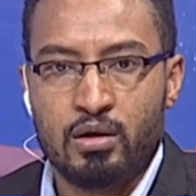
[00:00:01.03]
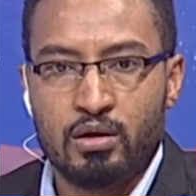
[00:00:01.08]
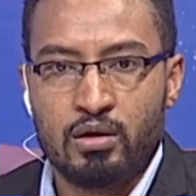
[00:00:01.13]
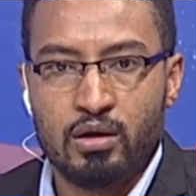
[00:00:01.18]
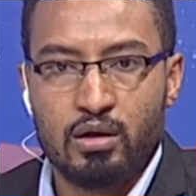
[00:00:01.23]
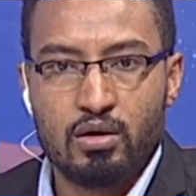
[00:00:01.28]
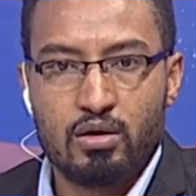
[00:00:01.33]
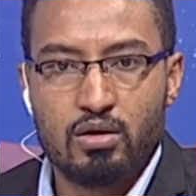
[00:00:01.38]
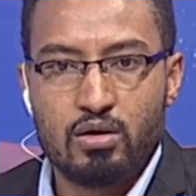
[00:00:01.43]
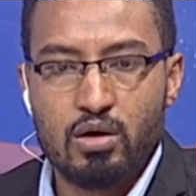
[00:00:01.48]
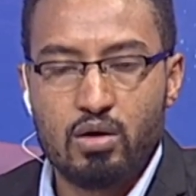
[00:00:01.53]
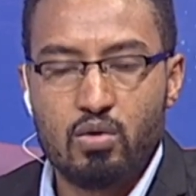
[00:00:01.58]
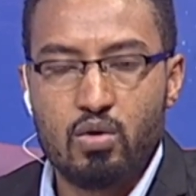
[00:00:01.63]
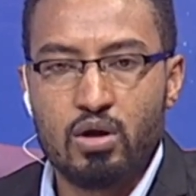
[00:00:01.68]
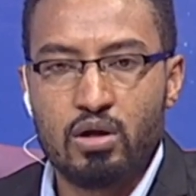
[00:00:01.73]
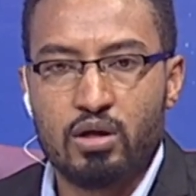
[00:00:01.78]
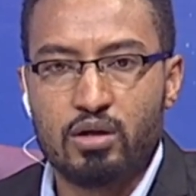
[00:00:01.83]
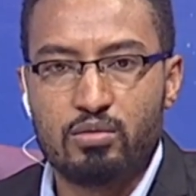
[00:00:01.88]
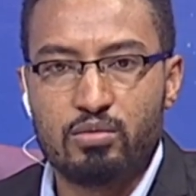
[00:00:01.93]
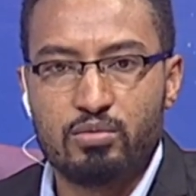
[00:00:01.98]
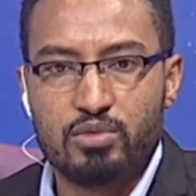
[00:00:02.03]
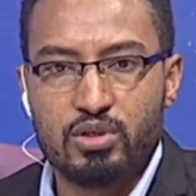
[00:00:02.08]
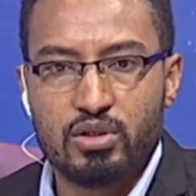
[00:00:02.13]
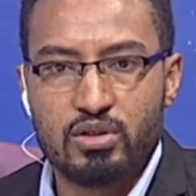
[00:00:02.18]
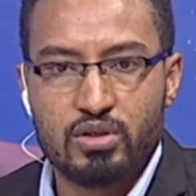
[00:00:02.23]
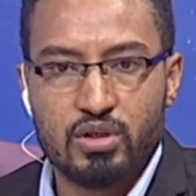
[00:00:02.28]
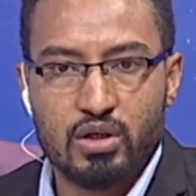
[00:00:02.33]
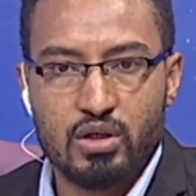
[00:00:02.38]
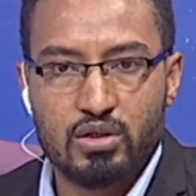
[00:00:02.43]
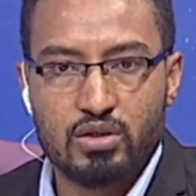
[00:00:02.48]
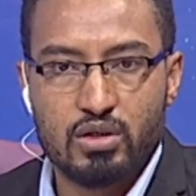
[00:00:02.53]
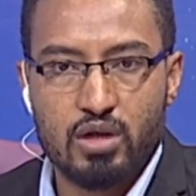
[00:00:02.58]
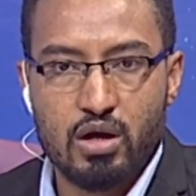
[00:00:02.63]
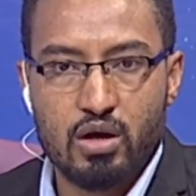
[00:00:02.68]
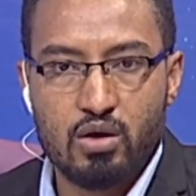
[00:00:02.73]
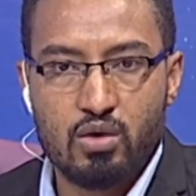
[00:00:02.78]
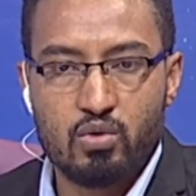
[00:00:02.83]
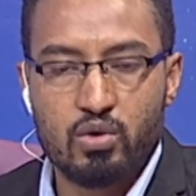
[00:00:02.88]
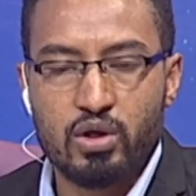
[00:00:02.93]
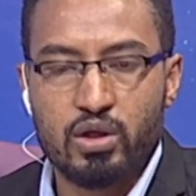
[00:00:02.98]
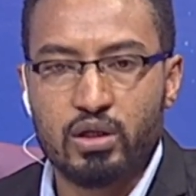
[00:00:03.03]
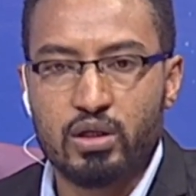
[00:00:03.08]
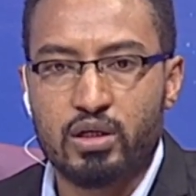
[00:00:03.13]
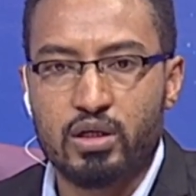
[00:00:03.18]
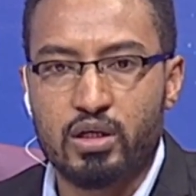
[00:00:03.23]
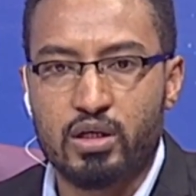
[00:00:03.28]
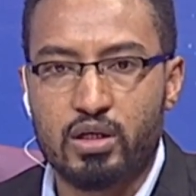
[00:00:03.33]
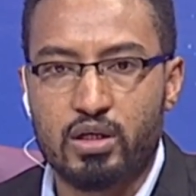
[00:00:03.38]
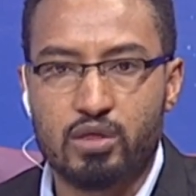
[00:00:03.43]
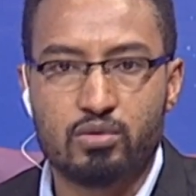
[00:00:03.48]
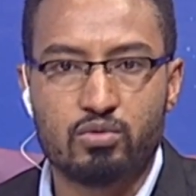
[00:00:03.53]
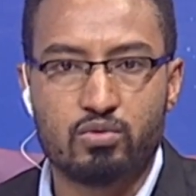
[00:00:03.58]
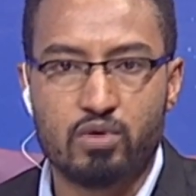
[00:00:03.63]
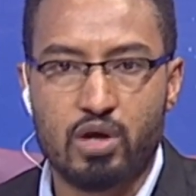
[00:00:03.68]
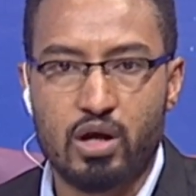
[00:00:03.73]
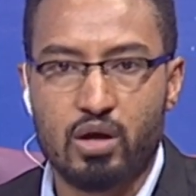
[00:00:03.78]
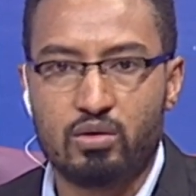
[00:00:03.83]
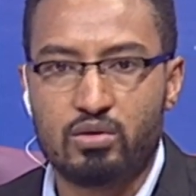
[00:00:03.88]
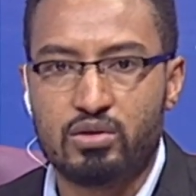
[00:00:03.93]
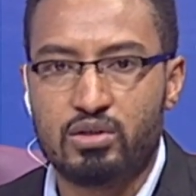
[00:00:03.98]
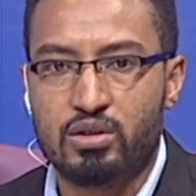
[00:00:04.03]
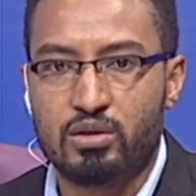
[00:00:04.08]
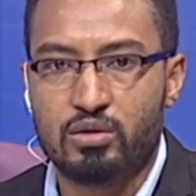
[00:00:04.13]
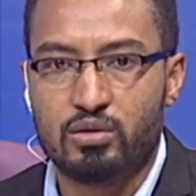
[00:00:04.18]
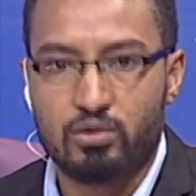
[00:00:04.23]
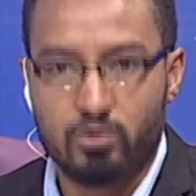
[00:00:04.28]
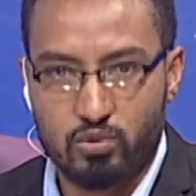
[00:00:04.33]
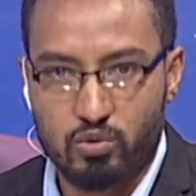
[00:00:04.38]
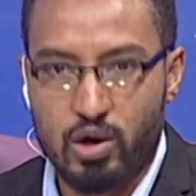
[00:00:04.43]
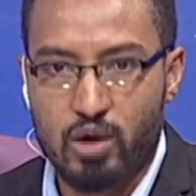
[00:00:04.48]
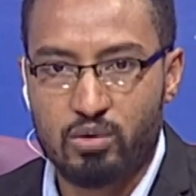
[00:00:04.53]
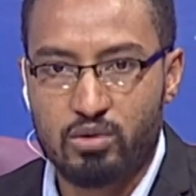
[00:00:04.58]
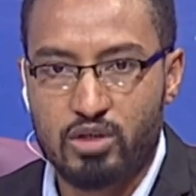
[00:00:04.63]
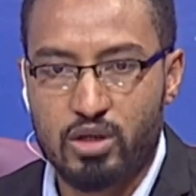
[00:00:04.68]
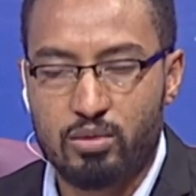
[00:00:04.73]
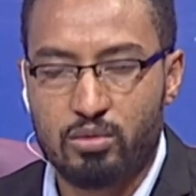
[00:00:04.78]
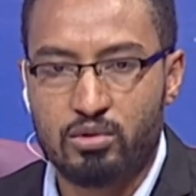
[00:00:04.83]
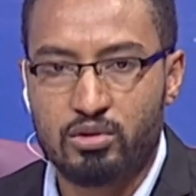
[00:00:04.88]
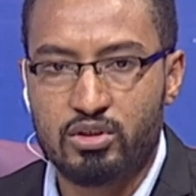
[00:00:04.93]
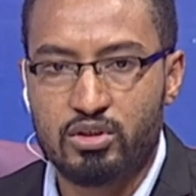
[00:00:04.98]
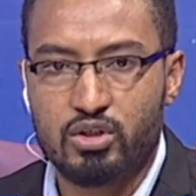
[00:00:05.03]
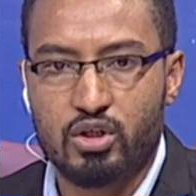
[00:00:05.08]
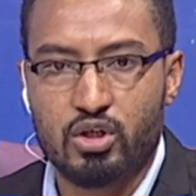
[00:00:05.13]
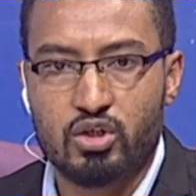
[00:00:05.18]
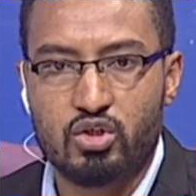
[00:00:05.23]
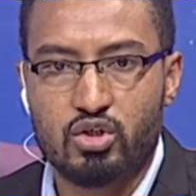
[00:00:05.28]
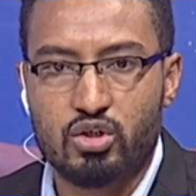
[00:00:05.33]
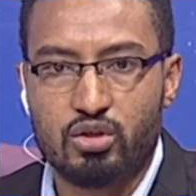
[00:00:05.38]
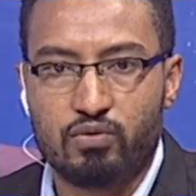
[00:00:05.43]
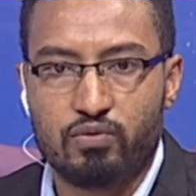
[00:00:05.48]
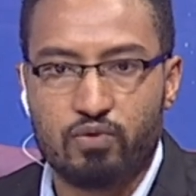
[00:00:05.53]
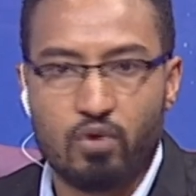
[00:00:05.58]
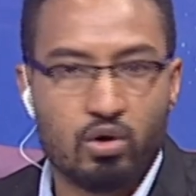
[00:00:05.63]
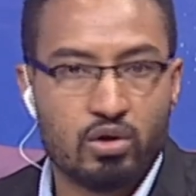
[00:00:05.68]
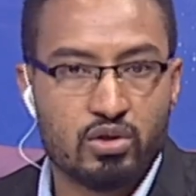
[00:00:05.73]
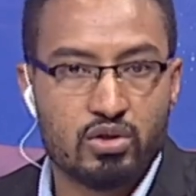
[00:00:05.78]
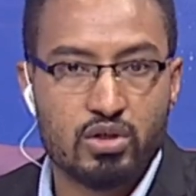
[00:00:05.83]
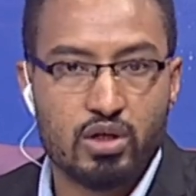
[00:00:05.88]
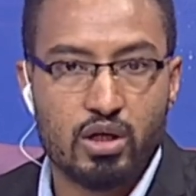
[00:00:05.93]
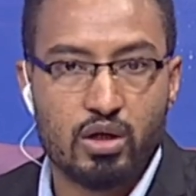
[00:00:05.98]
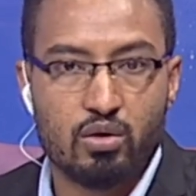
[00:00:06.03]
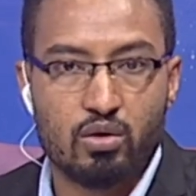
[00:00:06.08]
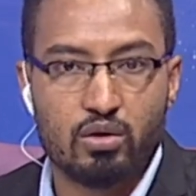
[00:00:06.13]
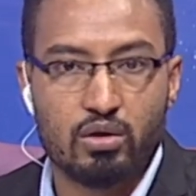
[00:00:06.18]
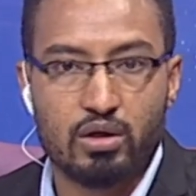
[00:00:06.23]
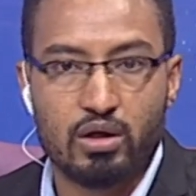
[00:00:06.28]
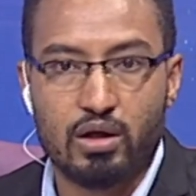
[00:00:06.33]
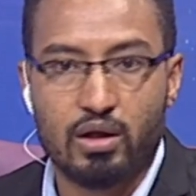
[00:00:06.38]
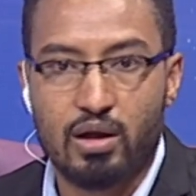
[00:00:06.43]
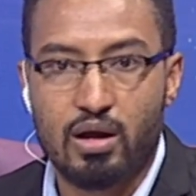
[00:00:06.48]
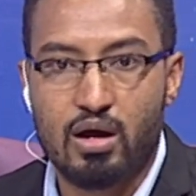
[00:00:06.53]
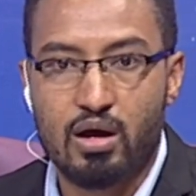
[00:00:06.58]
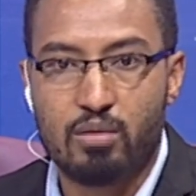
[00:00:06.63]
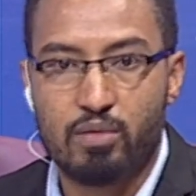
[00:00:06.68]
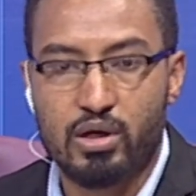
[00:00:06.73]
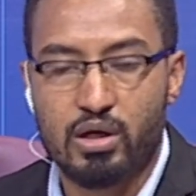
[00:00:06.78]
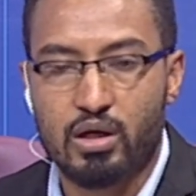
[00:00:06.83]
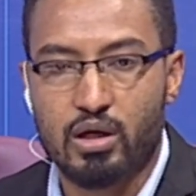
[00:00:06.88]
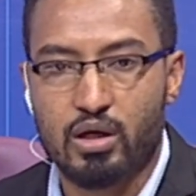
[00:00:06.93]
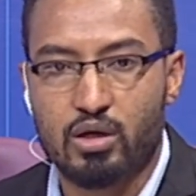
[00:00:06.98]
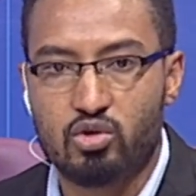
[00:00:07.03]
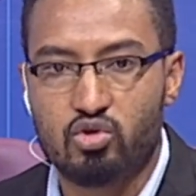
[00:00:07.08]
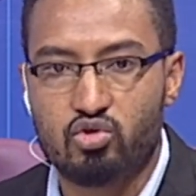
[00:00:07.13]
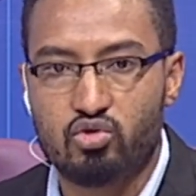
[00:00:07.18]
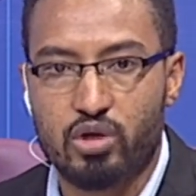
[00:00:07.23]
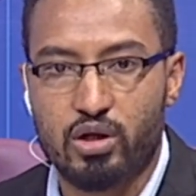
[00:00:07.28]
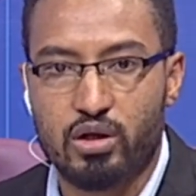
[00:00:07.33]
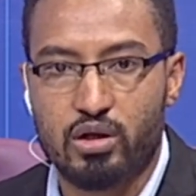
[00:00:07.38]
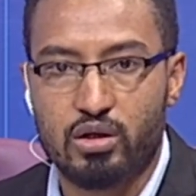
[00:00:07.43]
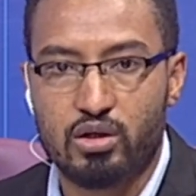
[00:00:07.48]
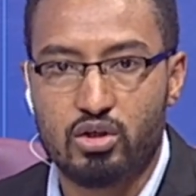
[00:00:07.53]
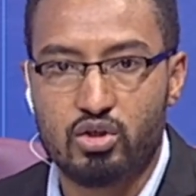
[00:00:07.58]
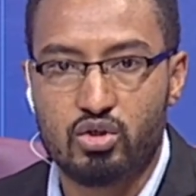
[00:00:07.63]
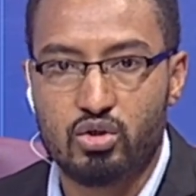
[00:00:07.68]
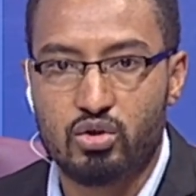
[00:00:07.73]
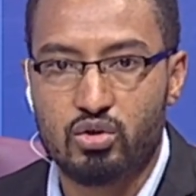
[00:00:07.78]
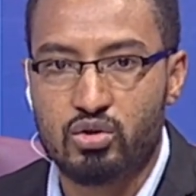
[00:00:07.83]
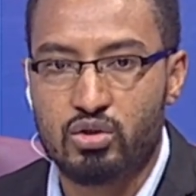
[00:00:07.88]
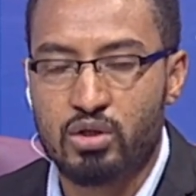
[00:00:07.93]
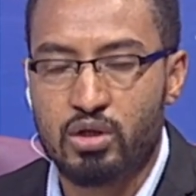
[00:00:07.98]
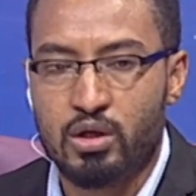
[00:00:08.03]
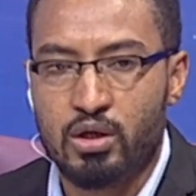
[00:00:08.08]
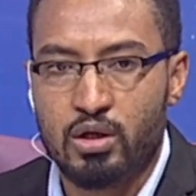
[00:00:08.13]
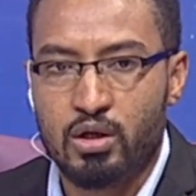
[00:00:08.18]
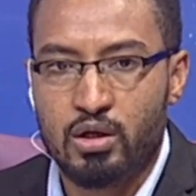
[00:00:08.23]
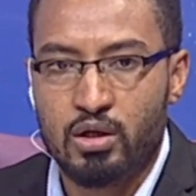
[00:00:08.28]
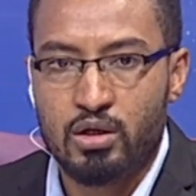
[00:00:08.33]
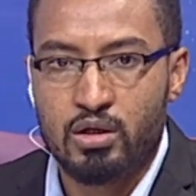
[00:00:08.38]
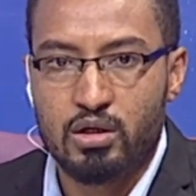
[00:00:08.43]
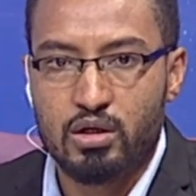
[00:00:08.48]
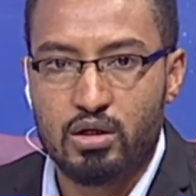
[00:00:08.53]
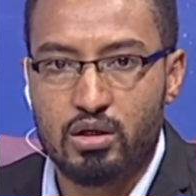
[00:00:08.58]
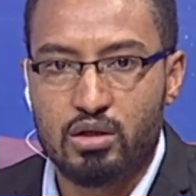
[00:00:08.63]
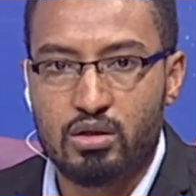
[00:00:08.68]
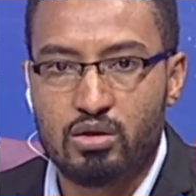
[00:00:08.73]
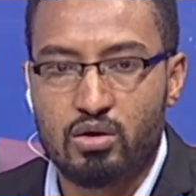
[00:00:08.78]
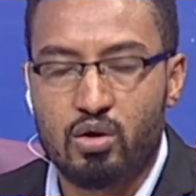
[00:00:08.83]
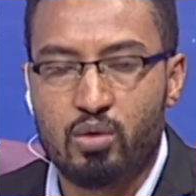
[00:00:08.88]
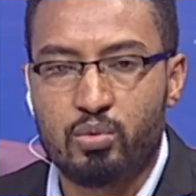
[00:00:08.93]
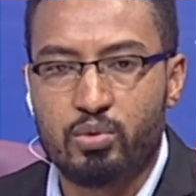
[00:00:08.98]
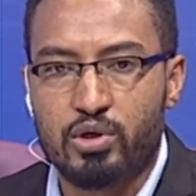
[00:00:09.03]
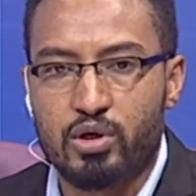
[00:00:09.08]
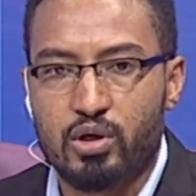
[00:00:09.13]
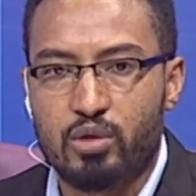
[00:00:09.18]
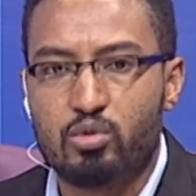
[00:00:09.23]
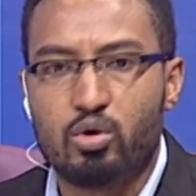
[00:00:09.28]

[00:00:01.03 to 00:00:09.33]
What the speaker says: Hello and welcome. This is our weekly roundtable discussion focusing on alarming and trending issues in Ethiopia.